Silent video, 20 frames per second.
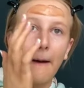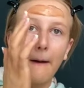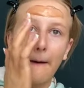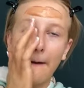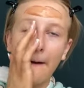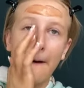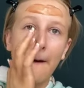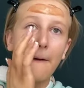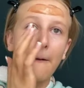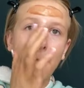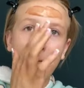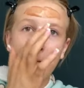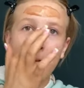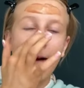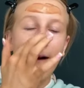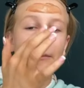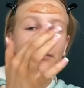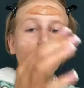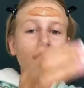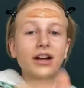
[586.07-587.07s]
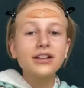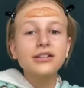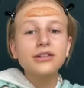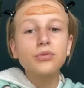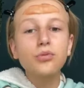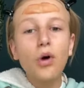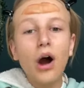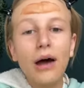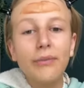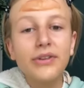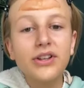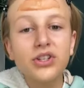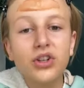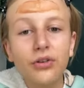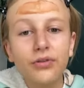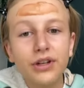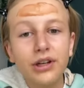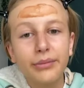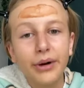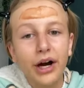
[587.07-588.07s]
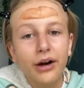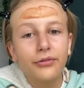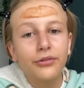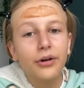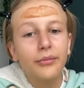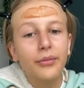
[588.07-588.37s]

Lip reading: Right, I'm going to wipe this off in the bathroom, aren't I?